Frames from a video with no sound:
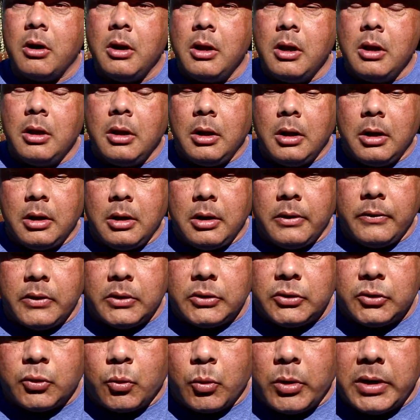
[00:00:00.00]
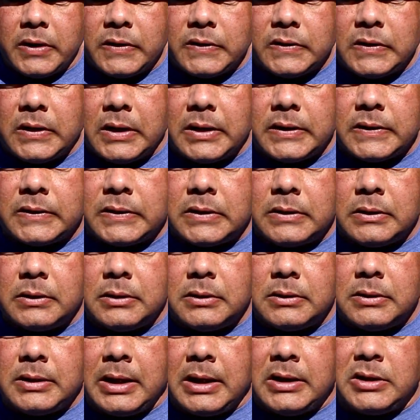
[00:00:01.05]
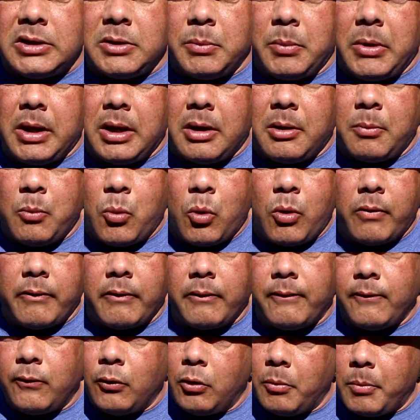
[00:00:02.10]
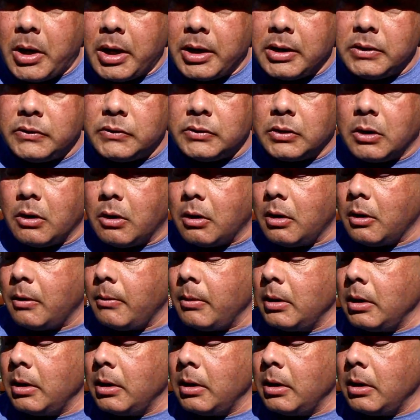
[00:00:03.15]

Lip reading: The 26 tends to be more of a full-bodied cigar.